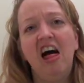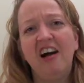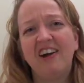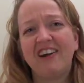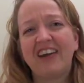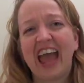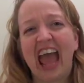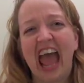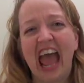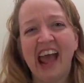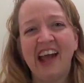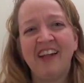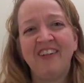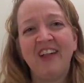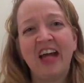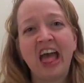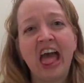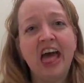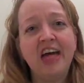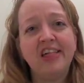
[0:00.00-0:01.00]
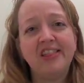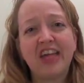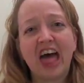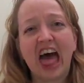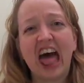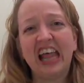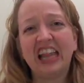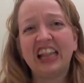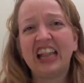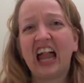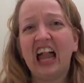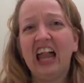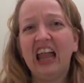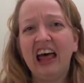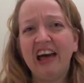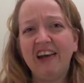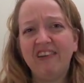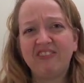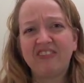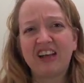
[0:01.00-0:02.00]
Okay, that's all
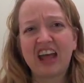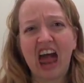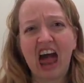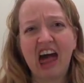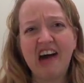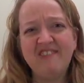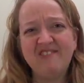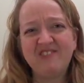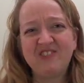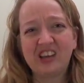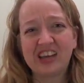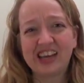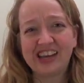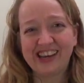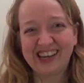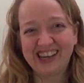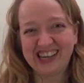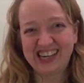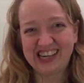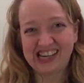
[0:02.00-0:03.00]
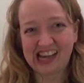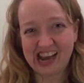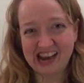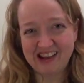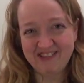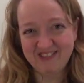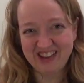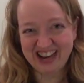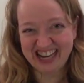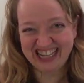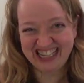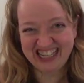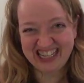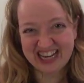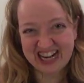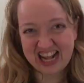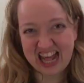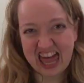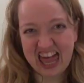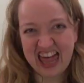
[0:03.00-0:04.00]
I've got for you today,
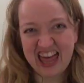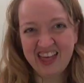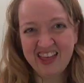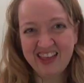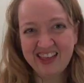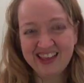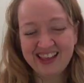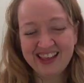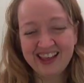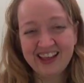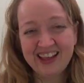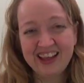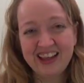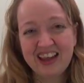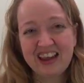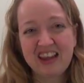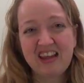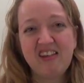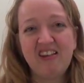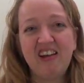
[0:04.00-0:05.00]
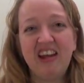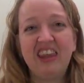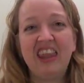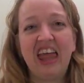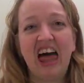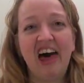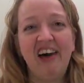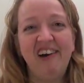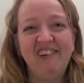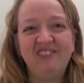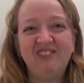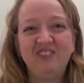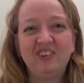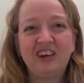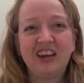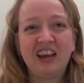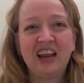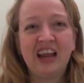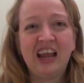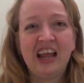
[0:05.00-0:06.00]
Mishka. You are loved.
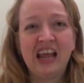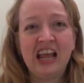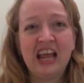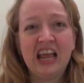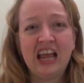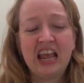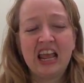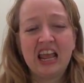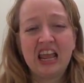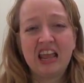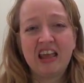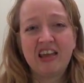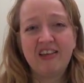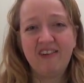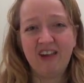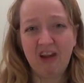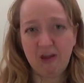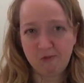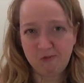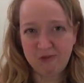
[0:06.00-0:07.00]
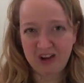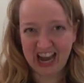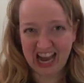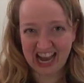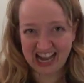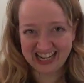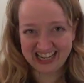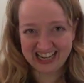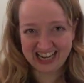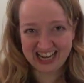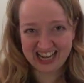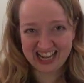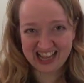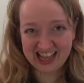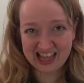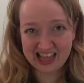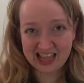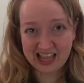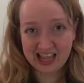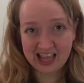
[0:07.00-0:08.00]
You are precious.
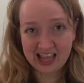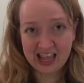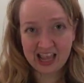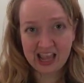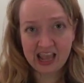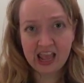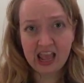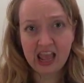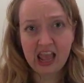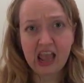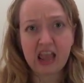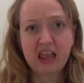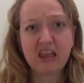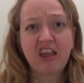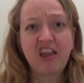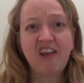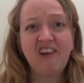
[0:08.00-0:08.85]
and